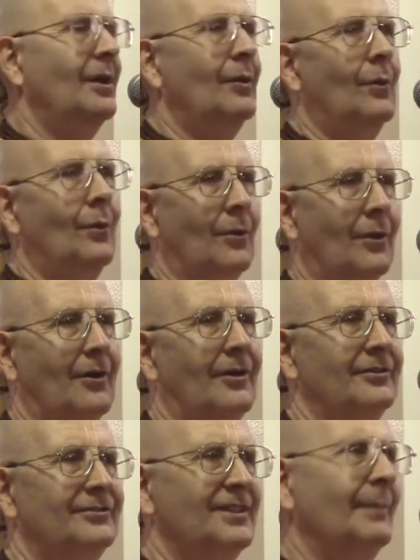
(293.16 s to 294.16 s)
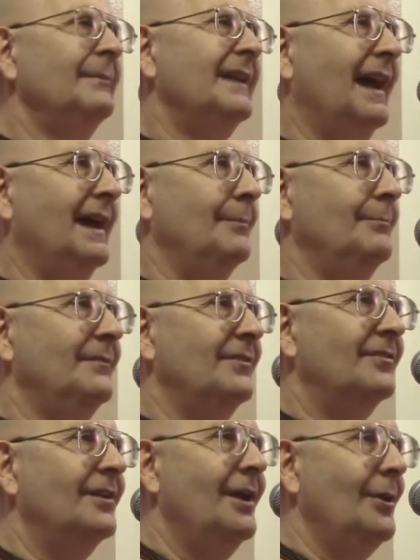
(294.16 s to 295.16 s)
or
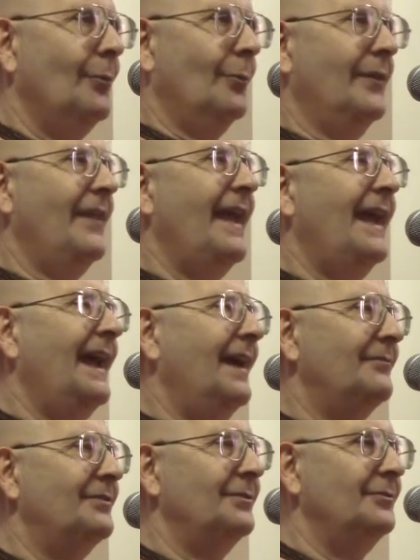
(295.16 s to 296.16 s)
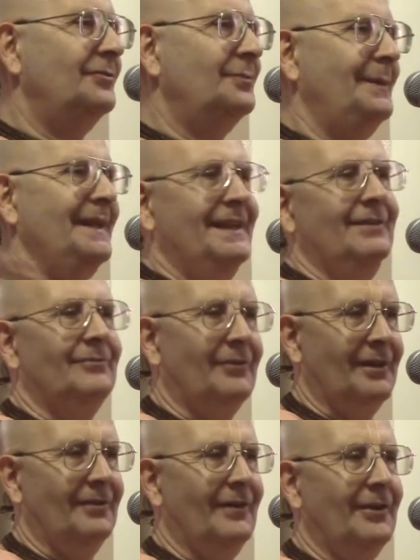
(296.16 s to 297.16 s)
sometimes when they have to speak in
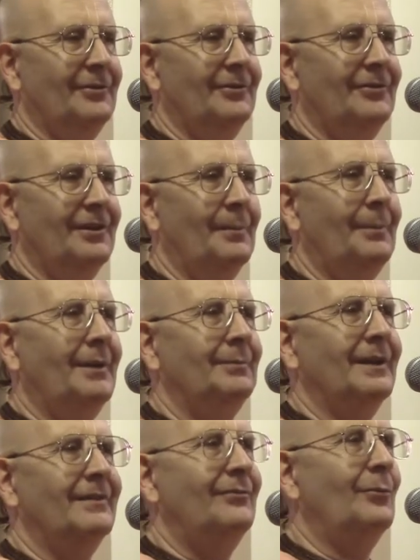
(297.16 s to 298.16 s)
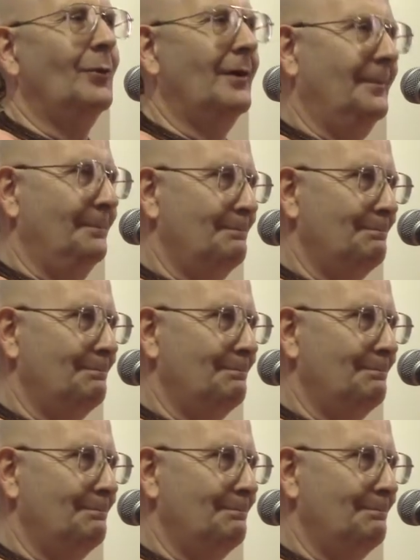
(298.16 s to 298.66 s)
front of others in a public forum,